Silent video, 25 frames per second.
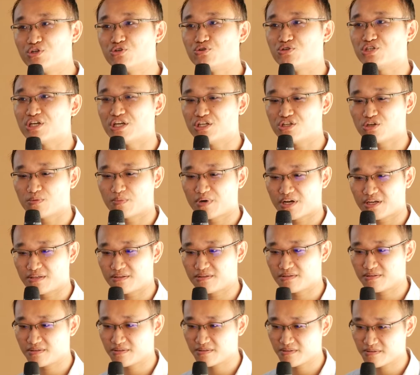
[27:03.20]
you change your mind?
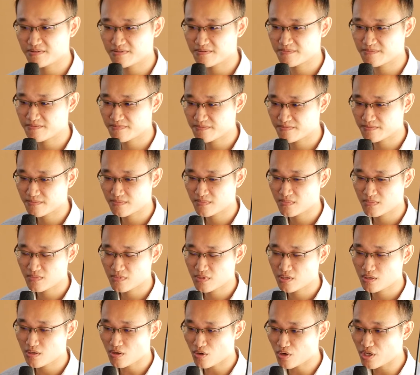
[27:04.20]

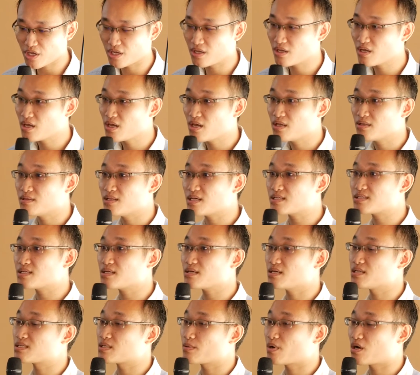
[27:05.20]
Okay, next thing
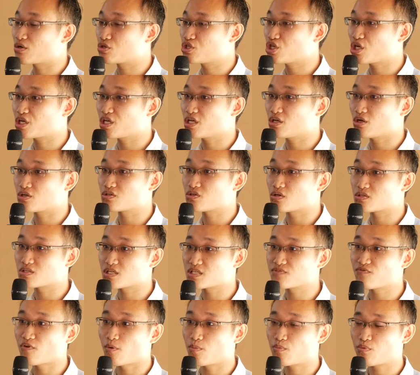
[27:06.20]
is about checking your sources
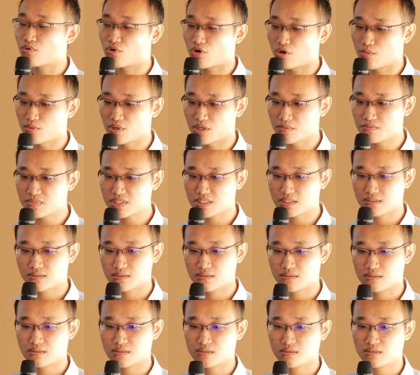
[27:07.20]
for problems.
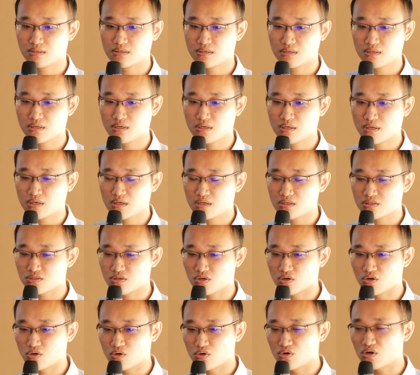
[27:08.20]

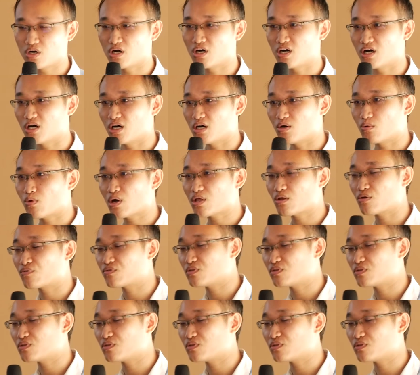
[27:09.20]
So one of